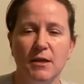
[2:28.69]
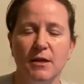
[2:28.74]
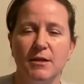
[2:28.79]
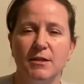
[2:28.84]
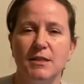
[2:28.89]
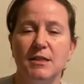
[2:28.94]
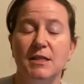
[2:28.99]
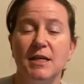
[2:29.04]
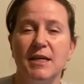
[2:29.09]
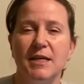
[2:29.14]

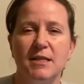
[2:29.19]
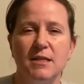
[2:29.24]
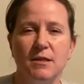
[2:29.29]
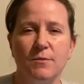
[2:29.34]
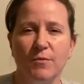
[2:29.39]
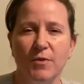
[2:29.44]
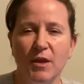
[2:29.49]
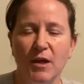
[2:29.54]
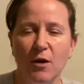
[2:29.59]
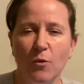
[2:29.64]
to take
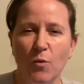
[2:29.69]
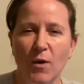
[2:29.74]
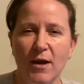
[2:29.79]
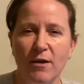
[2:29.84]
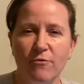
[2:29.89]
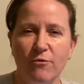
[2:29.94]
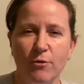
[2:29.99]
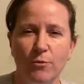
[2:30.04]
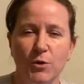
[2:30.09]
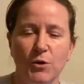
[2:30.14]
something away
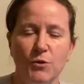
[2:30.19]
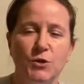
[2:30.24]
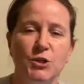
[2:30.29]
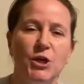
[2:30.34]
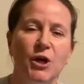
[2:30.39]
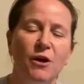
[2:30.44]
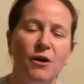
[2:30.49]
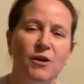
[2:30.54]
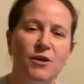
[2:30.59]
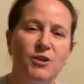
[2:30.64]
from you, to
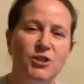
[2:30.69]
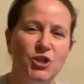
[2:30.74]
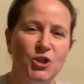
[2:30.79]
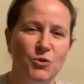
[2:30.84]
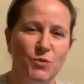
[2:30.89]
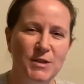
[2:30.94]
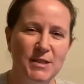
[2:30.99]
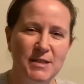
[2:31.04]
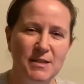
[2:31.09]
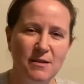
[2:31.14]
hurt you
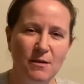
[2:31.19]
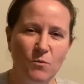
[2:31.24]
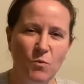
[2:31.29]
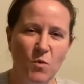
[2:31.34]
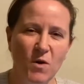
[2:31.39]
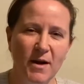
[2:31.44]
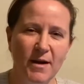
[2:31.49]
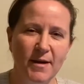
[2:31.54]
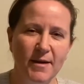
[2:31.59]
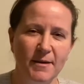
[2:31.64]
in some
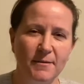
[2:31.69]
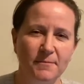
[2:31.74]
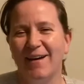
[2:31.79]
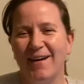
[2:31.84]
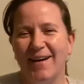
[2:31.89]
way.